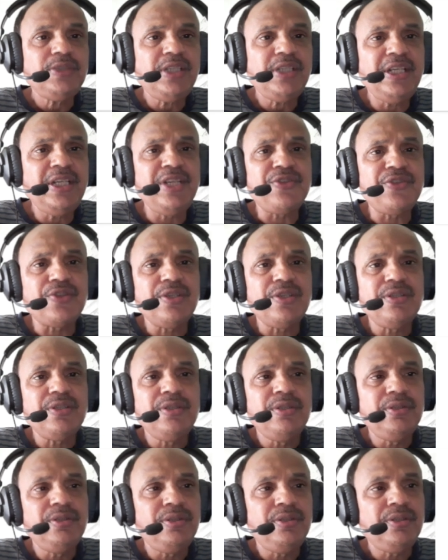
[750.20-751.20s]
is
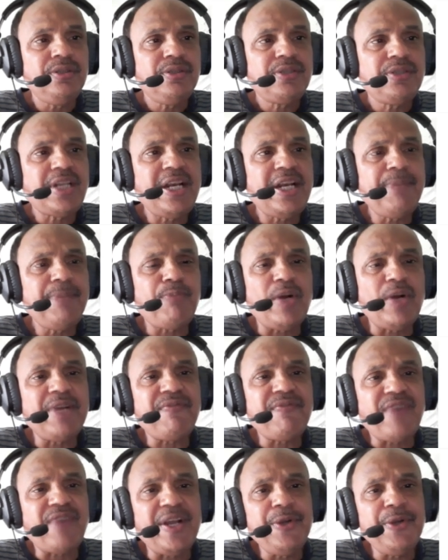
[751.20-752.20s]
three point
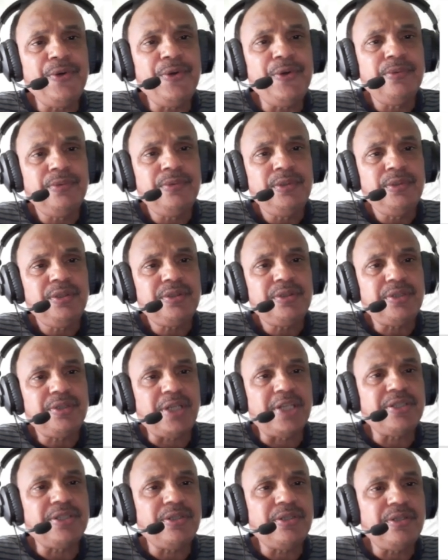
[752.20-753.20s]
five
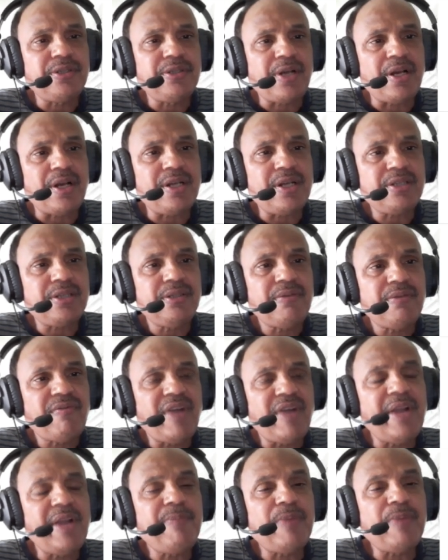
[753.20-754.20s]
ton truck,
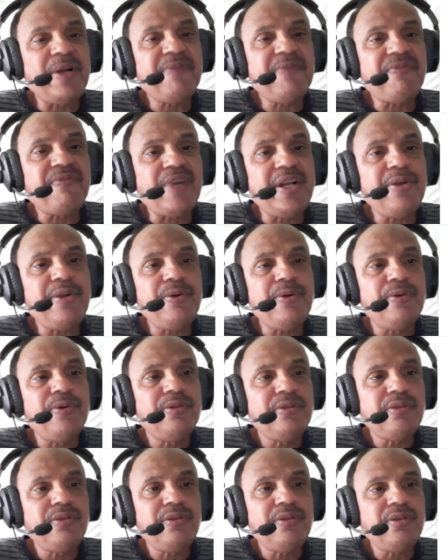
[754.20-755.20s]
five point five
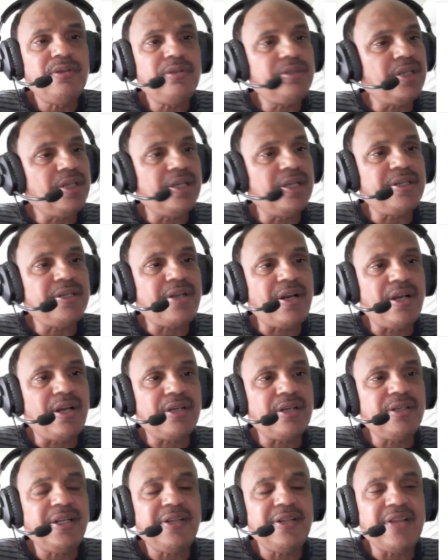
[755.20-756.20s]
ton
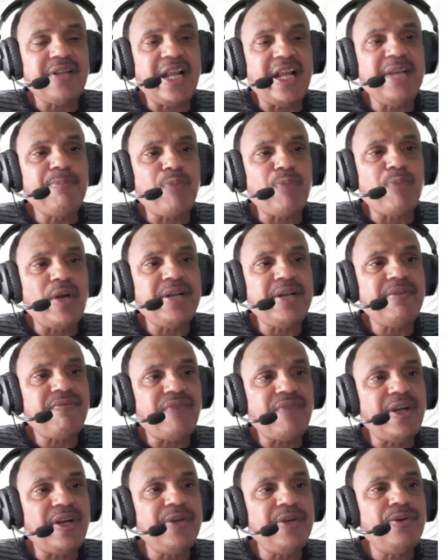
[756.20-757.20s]
truck, nine point
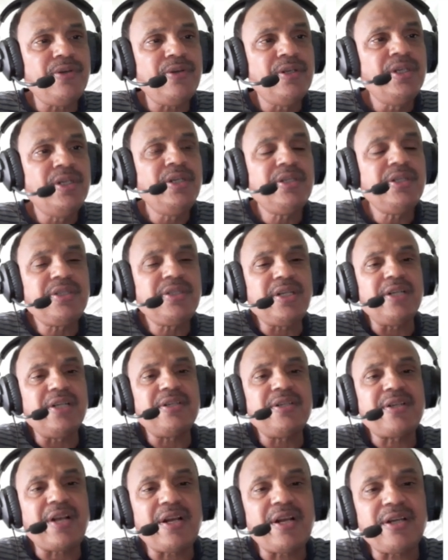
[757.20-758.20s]
five
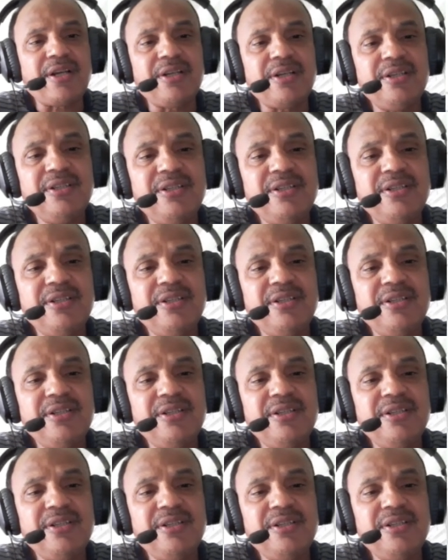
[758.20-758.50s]
ton truck,